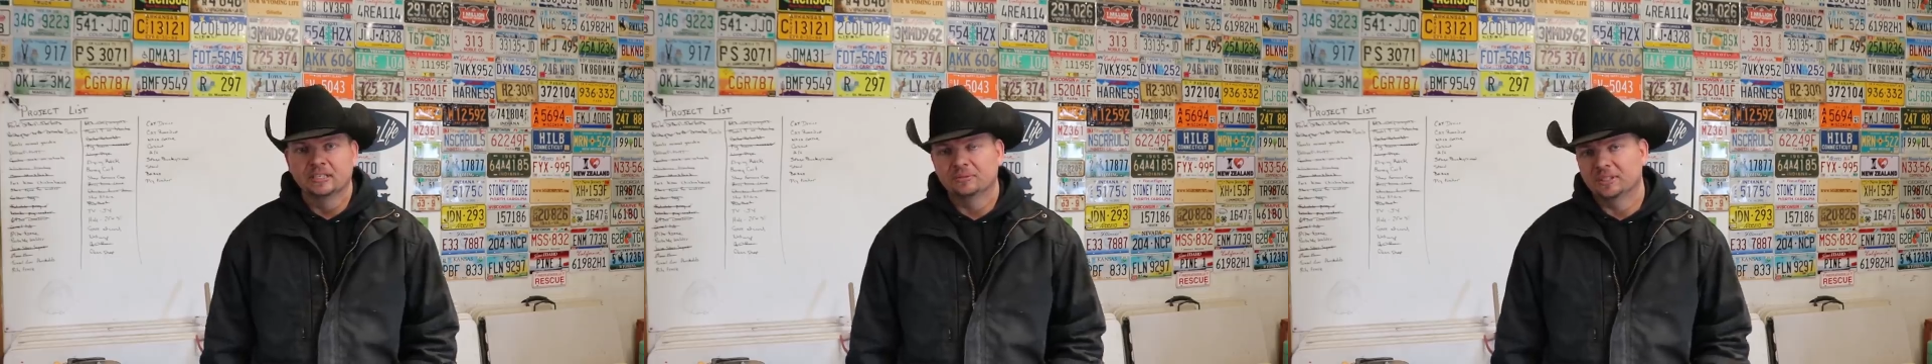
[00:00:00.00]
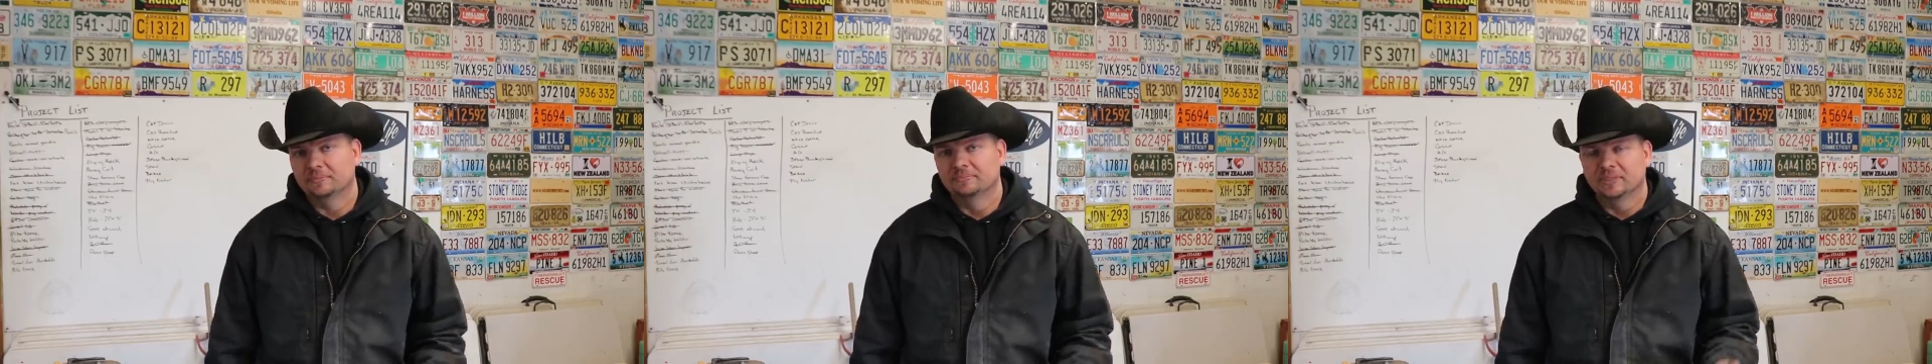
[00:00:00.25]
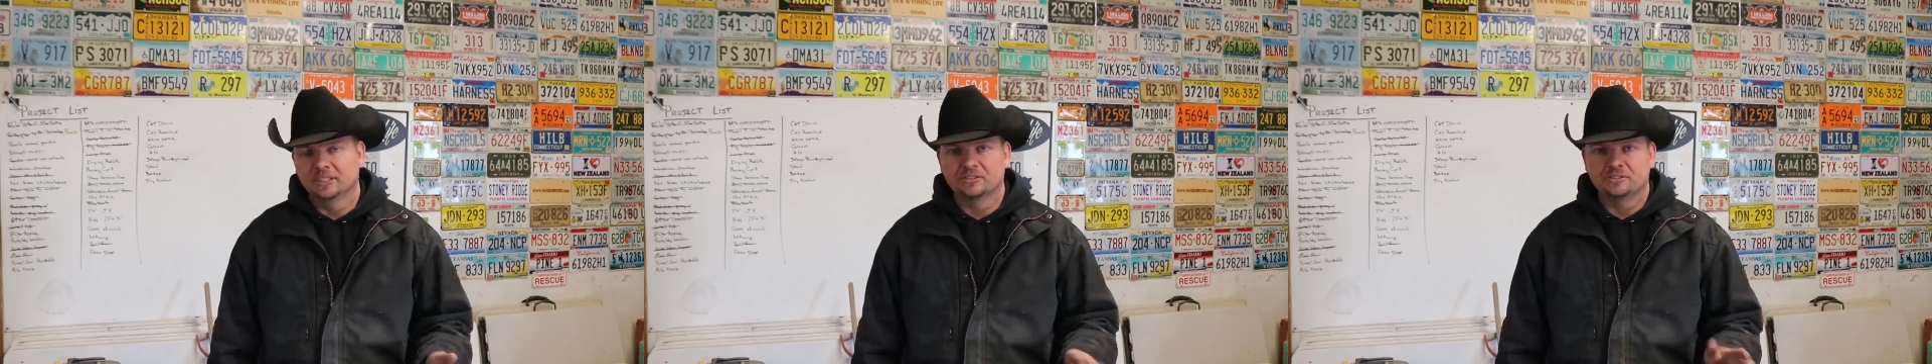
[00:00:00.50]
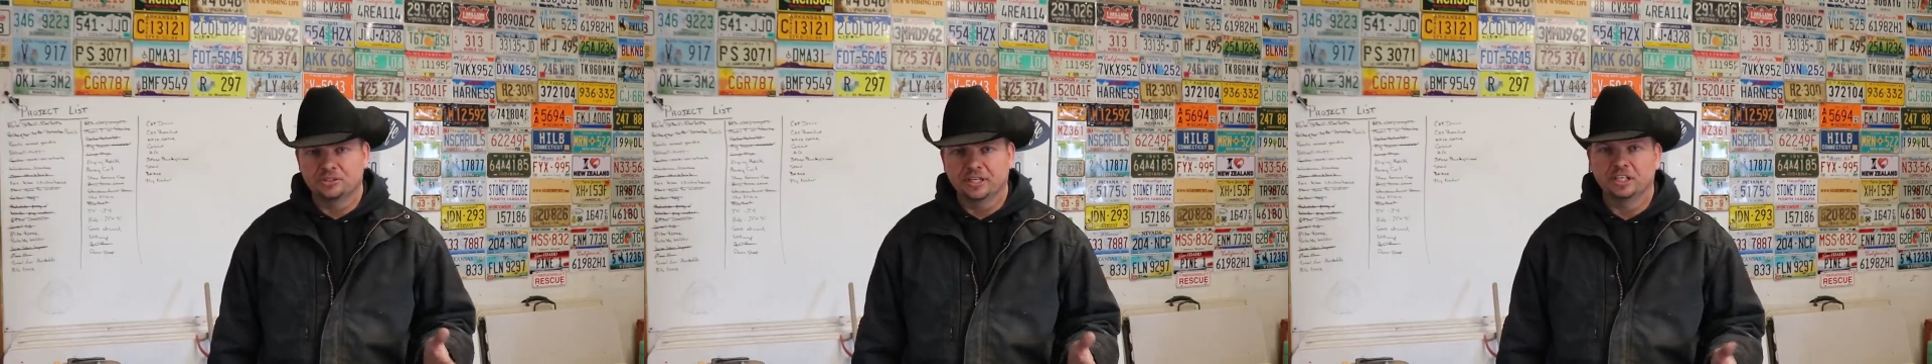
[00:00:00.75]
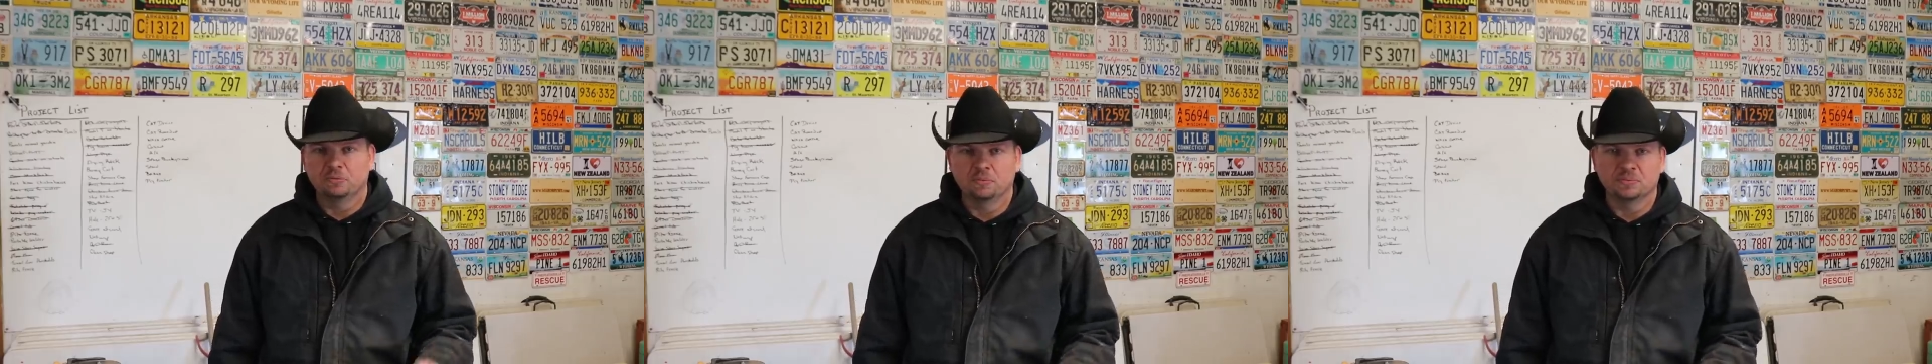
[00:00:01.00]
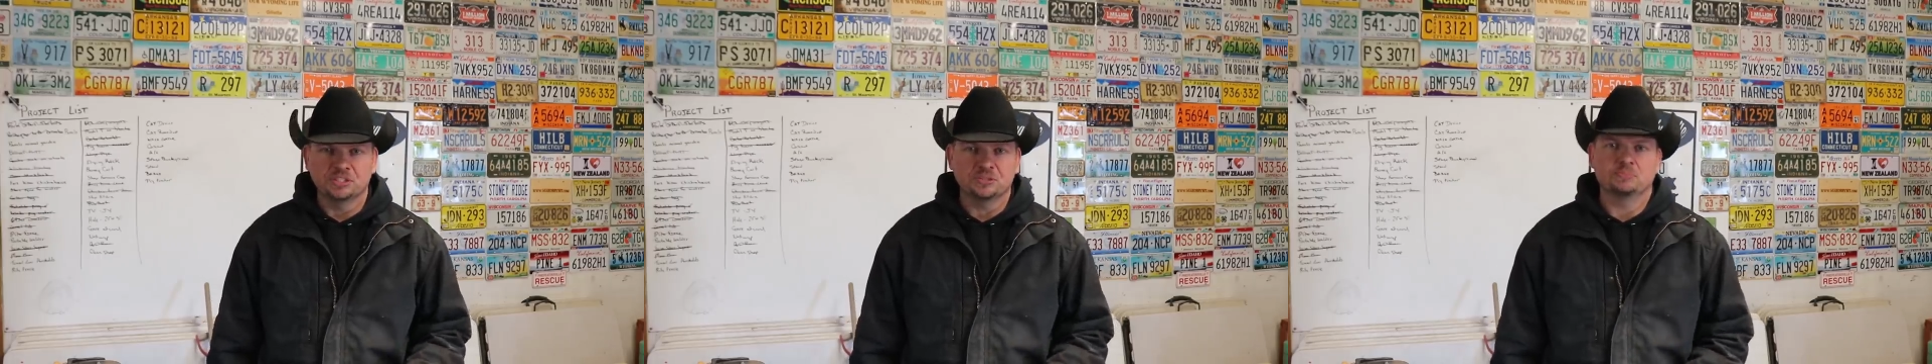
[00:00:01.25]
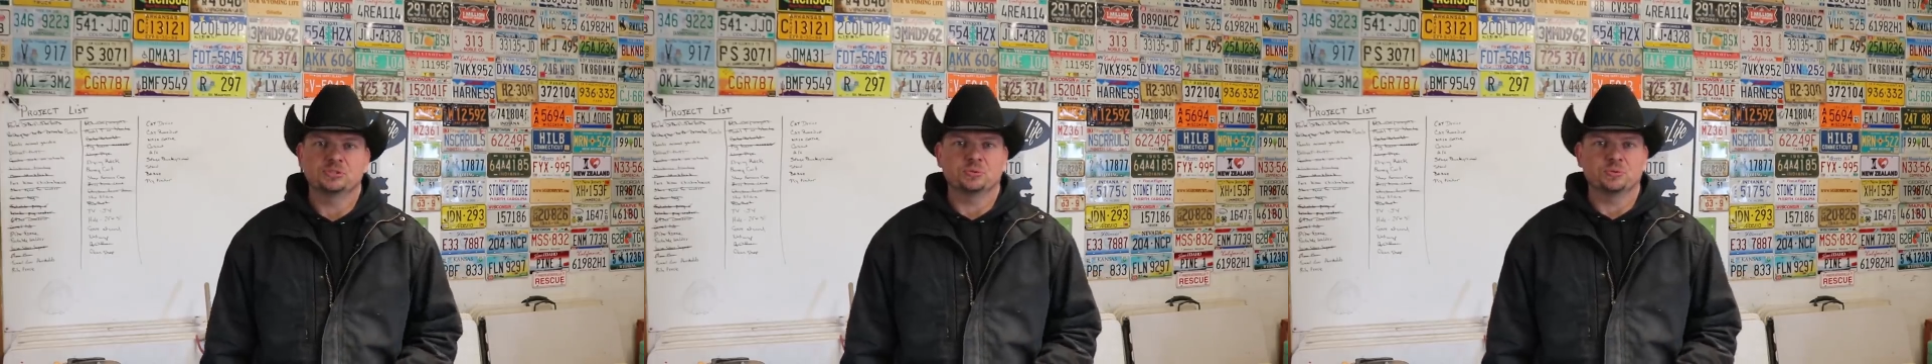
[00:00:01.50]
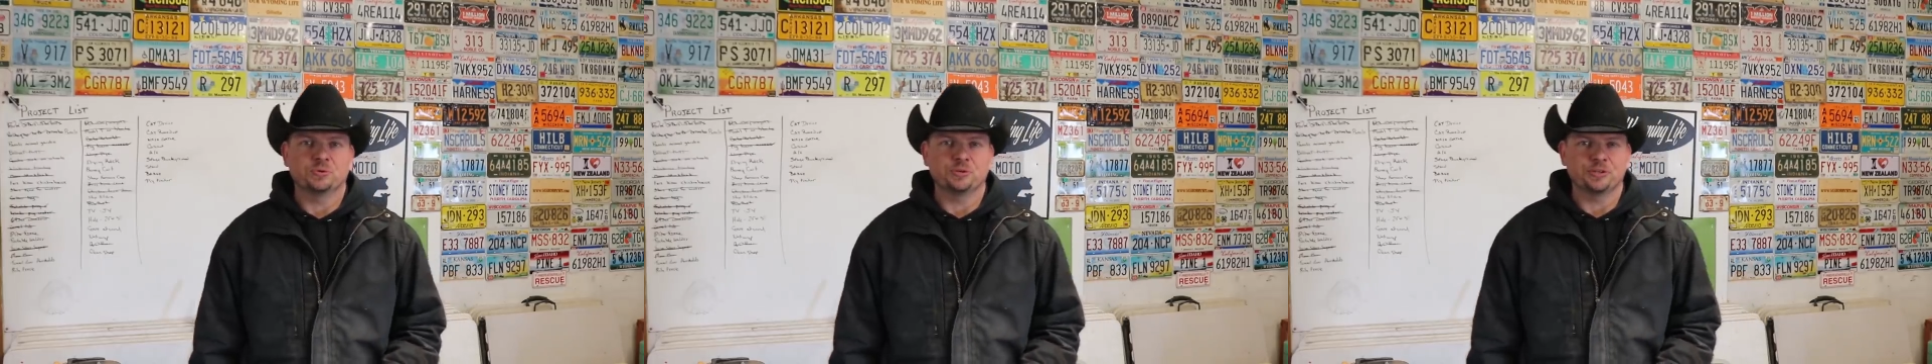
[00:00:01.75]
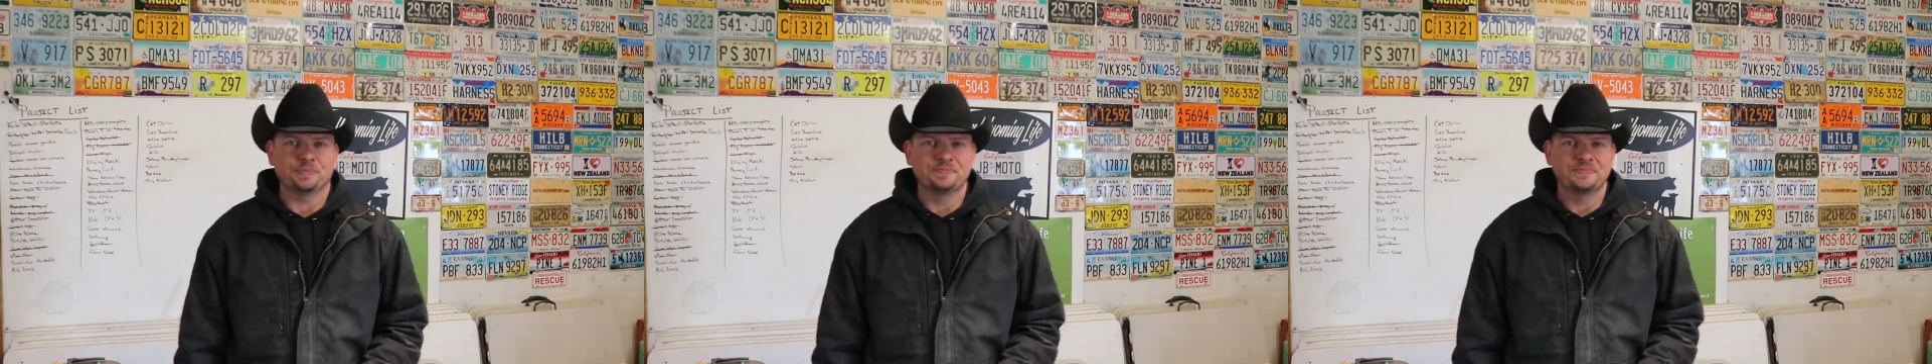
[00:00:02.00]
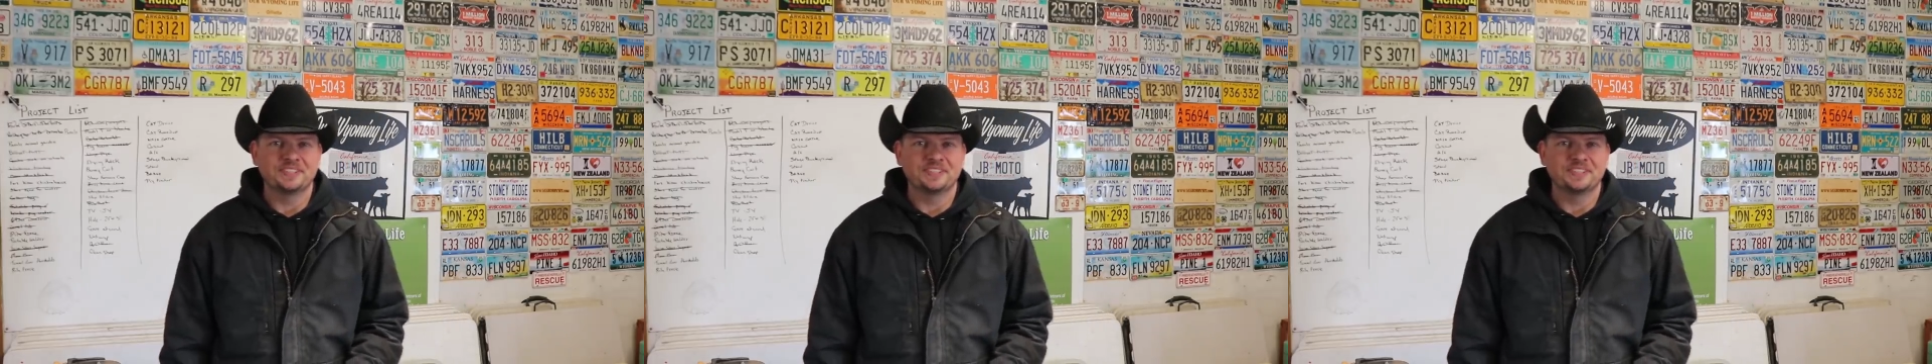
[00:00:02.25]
Well, and try to keep them in some sort of order.